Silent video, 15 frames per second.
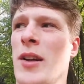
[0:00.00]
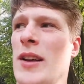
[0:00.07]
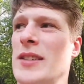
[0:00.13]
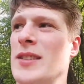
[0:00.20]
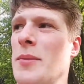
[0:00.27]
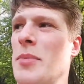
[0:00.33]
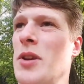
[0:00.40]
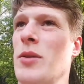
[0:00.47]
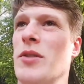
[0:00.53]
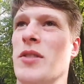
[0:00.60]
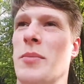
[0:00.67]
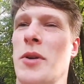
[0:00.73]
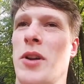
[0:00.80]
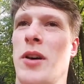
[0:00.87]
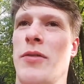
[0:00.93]
like something you
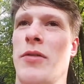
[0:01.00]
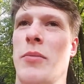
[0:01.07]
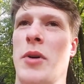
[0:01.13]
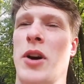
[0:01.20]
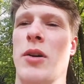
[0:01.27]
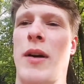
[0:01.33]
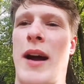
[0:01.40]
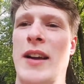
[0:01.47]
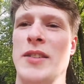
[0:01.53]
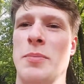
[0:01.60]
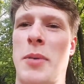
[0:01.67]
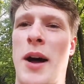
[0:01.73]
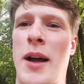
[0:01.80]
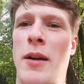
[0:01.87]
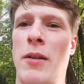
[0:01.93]
would smell off from a
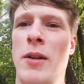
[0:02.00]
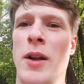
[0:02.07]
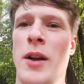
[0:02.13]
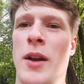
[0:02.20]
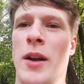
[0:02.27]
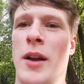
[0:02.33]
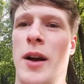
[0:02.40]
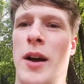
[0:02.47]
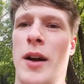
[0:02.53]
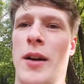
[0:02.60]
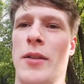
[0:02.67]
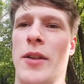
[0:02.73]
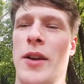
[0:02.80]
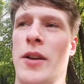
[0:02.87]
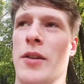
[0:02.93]
grass pile
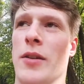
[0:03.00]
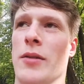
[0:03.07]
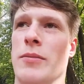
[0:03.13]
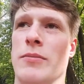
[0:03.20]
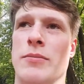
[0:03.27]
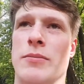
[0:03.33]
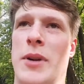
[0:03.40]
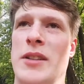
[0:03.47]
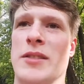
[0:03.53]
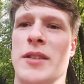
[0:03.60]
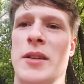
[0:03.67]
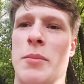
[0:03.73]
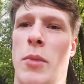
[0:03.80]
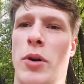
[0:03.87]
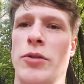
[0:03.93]
that you're
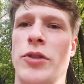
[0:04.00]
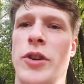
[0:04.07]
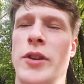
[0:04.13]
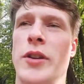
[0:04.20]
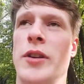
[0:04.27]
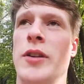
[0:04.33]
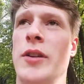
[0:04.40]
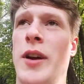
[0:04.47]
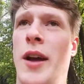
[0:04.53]
basically mulching.